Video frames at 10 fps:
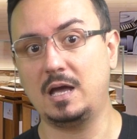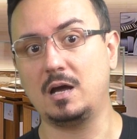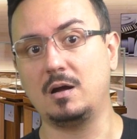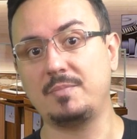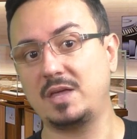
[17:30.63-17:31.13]

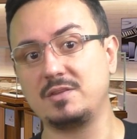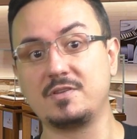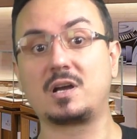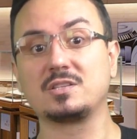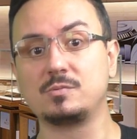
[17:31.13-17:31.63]
And if
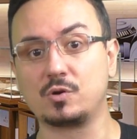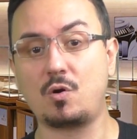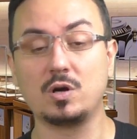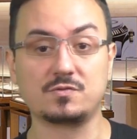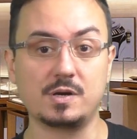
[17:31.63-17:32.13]
the customer
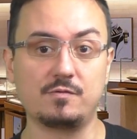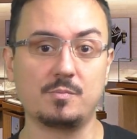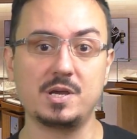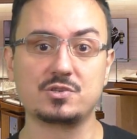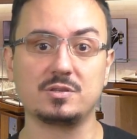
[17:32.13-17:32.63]
calls for
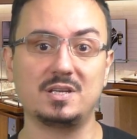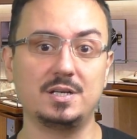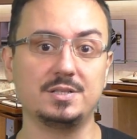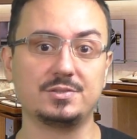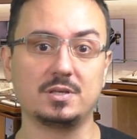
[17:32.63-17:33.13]
information,
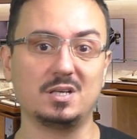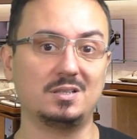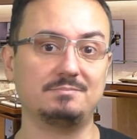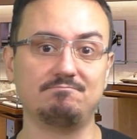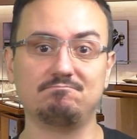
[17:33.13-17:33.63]
there is
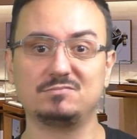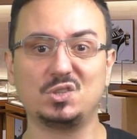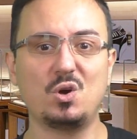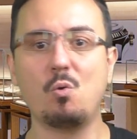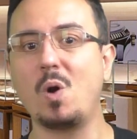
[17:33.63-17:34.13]

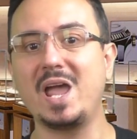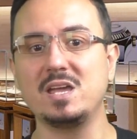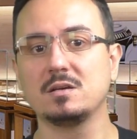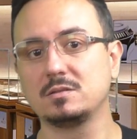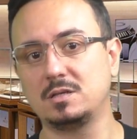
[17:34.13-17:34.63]
no
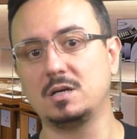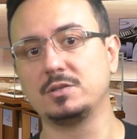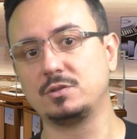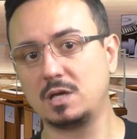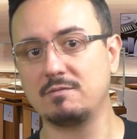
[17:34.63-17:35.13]
way
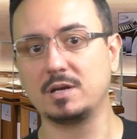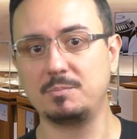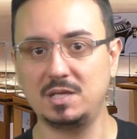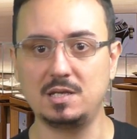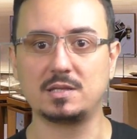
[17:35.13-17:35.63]
to give an
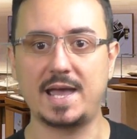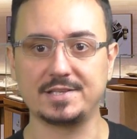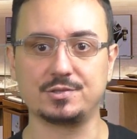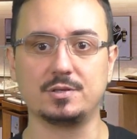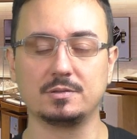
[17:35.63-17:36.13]
immediate
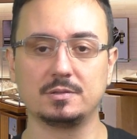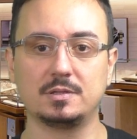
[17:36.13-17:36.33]
answer.